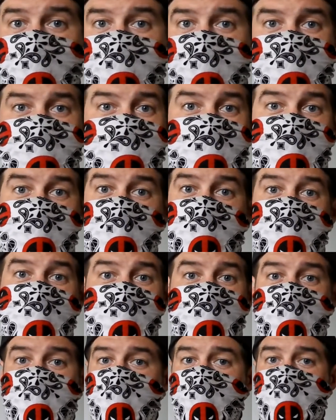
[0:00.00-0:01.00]

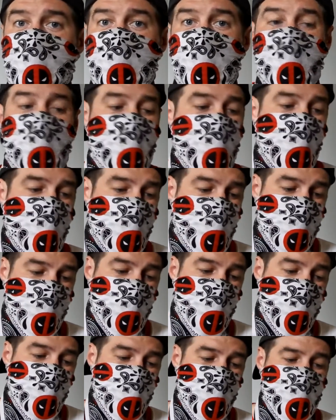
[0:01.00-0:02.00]
sects or whatever you want to
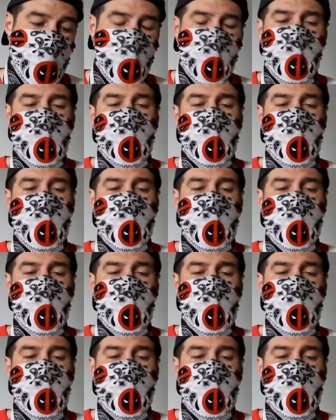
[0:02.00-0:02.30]
call it. But